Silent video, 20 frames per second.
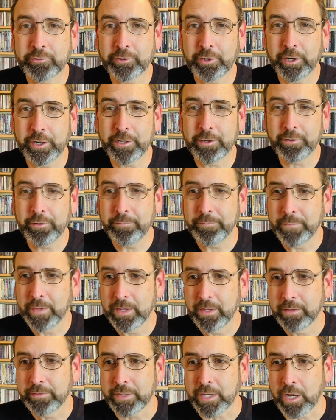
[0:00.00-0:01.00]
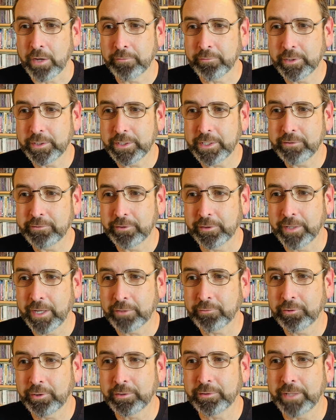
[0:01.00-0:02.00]
title, the unreleased
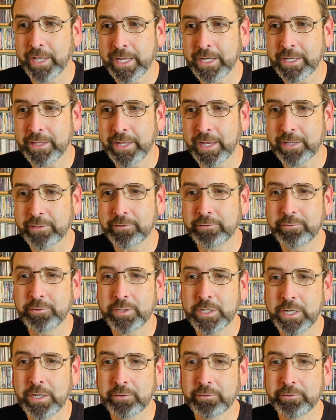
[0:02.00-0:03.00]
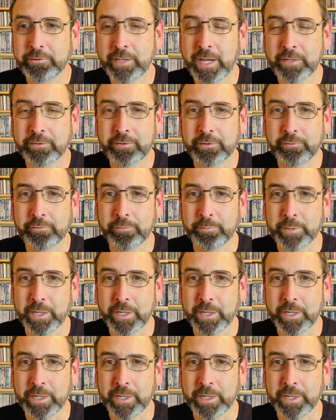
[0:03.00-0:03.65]
Electric Ladyland Studio sessions from